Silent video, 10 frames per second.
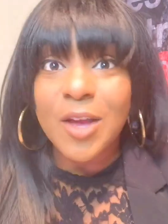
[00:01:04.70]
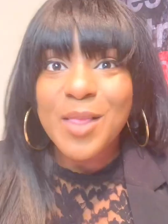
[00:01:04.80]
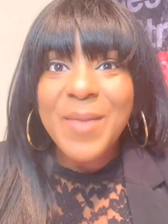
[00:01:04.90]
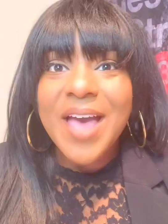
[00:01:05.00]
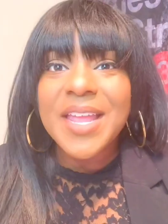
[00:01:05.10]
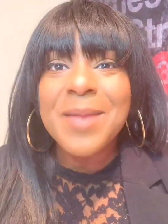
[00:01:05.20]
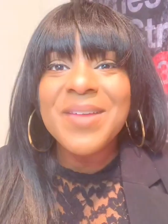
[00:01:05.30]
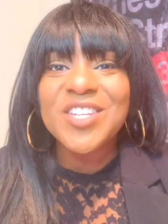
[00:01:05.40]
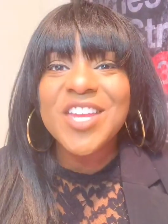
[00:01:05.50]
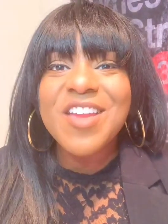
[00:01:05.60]
It's all about
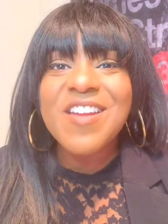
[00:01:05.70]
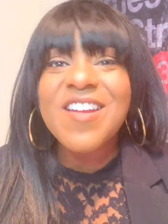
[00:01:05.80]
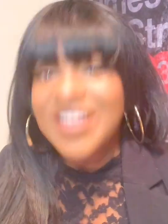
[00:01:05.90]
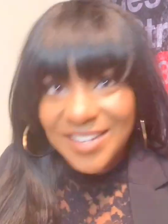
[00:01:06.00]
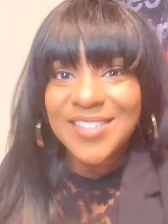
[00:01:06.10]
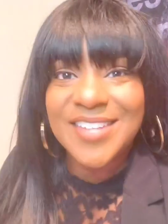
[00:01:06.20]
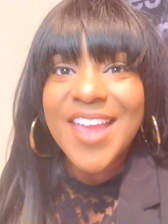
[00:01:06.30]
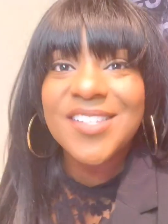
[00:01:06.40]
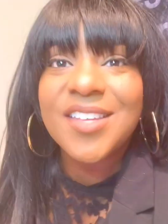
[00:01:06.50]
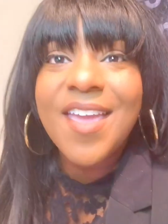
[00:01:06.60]
image here,
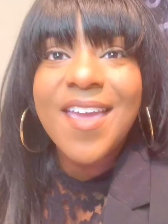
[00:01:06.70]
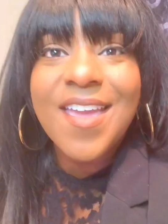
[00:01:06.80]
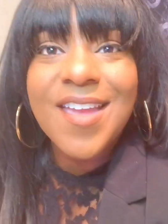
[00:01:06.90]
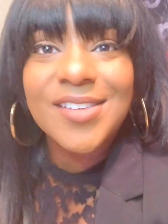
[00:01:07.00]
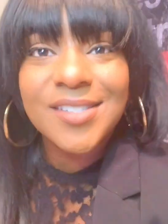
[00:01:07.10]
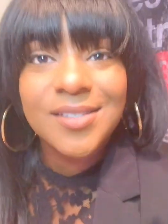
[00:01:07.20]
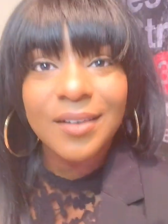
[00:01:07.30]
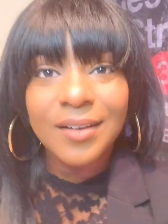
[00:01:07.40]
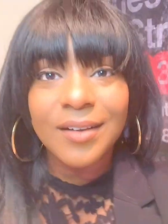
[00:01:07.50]
Texas.